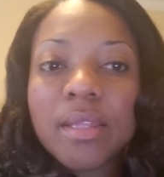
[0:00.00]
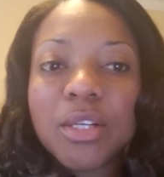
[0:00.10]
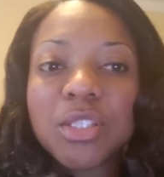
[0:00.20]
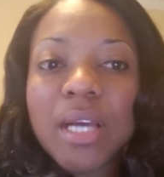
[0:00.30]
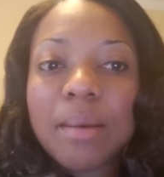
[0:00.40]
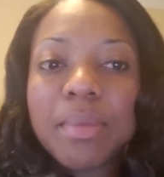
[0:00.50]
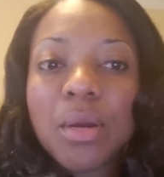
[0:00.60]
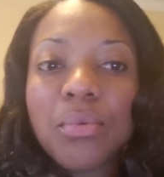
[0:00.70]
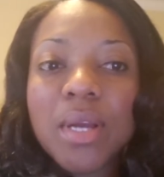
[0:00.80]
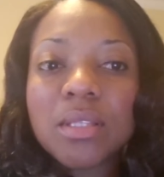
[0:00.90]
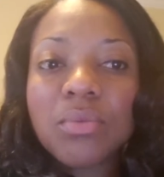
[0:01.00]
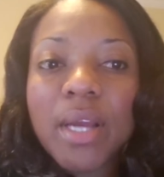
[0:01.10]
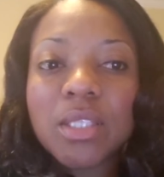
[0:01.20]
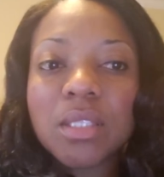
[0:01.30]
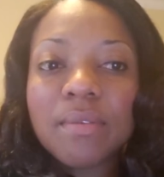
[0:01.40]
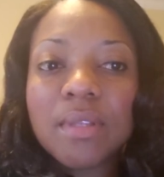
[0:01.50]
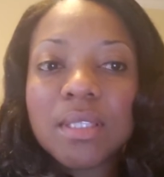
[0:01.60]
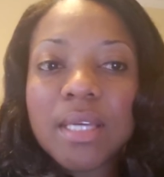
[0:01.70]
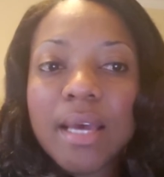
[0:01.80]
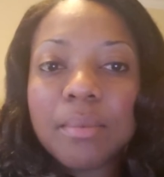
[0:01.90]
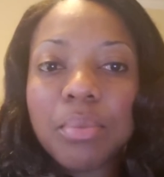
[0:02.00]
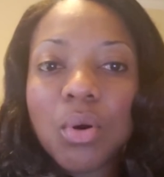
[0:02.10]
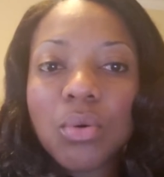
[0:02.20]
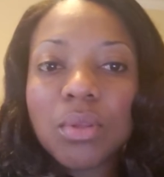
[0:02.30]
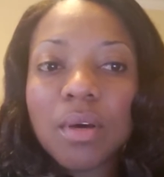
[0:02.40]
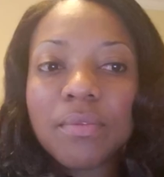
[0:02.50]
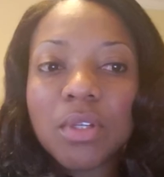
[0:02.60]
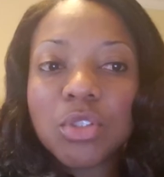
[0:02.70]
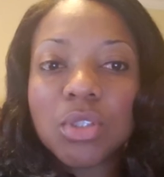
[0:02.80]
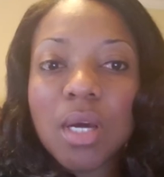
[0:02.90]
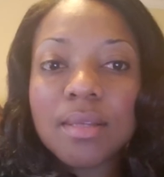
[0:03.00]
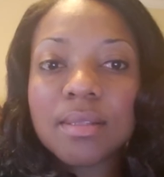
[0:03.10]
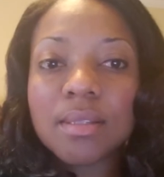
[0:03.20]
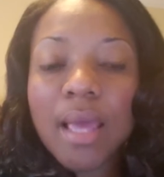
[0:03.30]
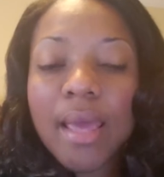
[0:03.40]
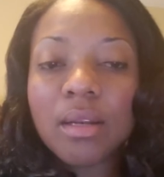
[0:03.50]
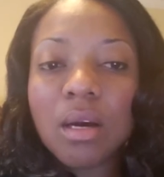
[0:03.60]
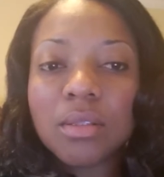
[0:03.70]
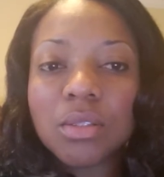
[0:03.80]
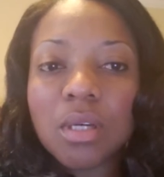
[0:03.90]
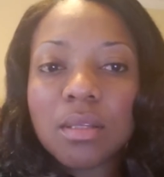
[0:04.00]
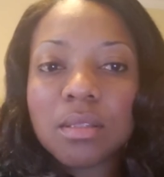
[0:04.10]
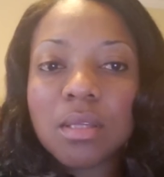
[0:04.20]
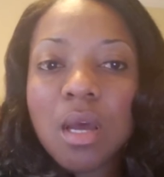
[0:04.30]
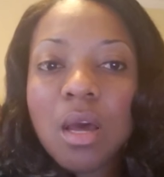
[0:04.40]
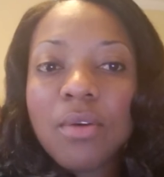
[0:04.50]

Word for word: There shall be a resurrection of the dead, both of the just and unjust.